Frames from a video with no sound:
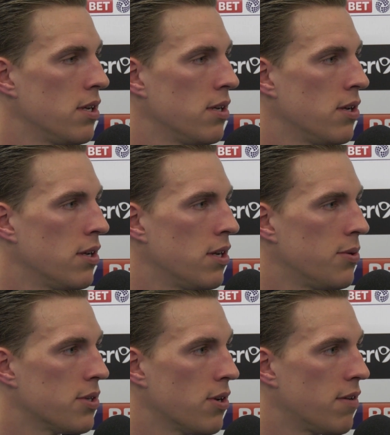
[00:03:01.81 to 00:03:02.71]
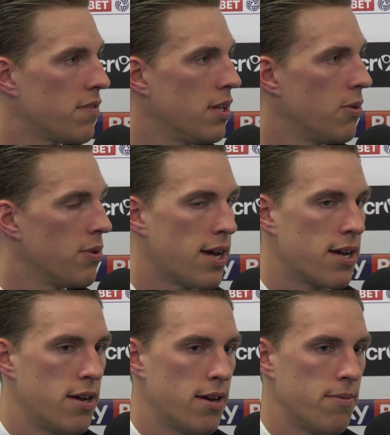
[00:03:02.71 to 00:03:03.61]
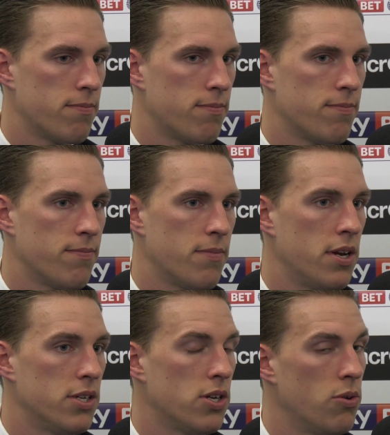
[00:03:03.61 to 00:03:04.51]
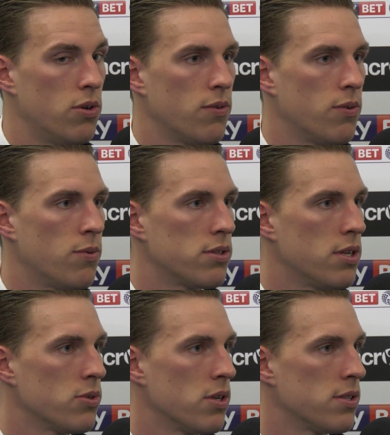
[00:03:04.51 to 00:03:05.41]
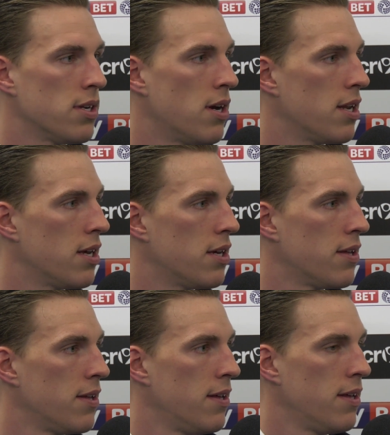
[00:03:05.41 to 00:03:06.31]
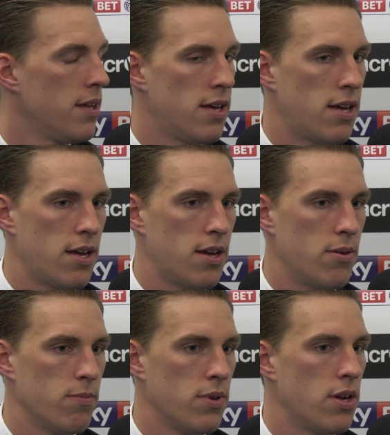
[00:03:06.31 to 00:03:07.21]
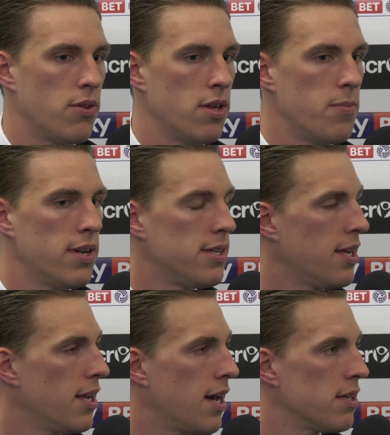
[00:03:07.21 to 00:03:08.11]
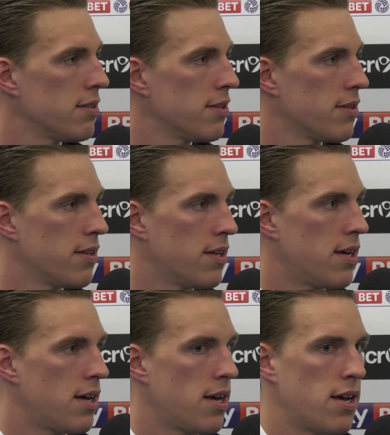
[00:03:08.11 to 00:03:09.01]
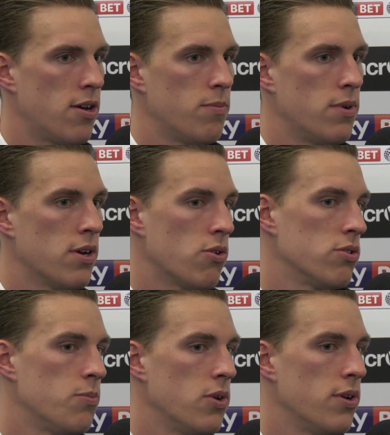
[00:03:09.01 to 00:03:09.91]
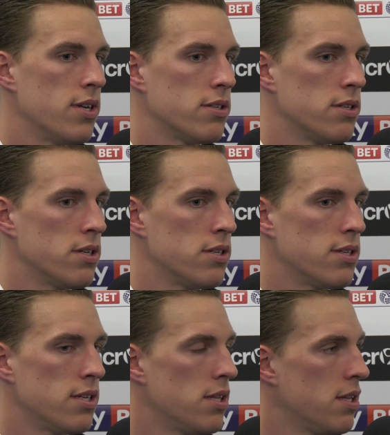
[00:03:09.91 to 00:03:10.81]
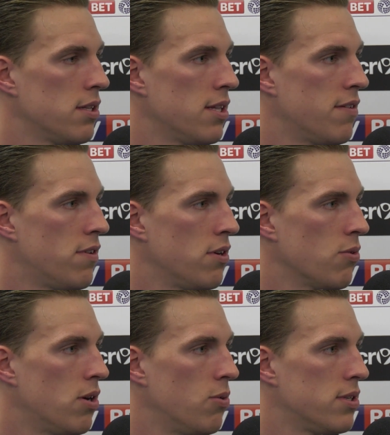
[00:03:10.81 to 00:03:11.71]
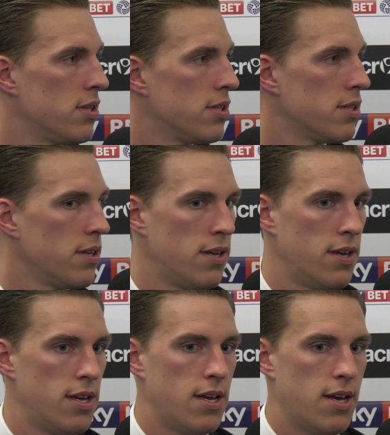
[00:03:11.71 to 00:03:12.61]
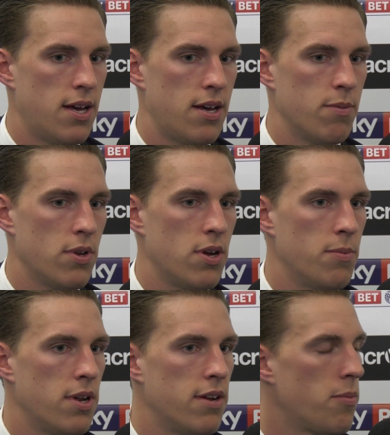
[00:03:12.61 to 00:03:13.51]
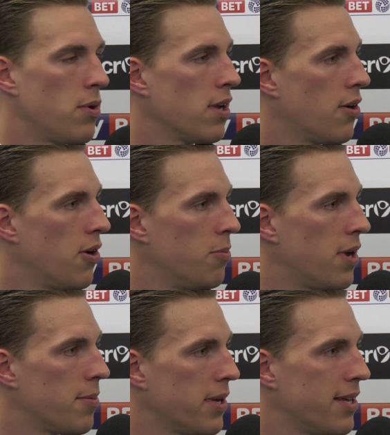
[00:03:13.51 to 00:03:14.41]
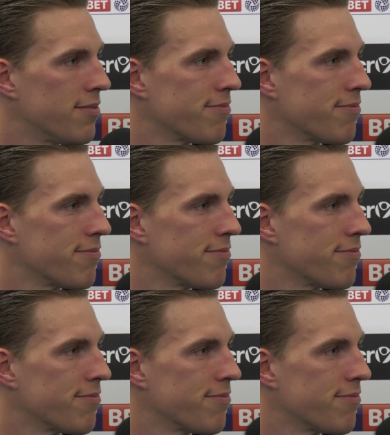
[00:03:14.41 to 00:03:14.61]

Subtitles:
he he's good enough to deal with that. And he showed whilst he was on tonight that you know, the ability he has and contributed as you say to that final goal, which is you know, made everybody go home happy.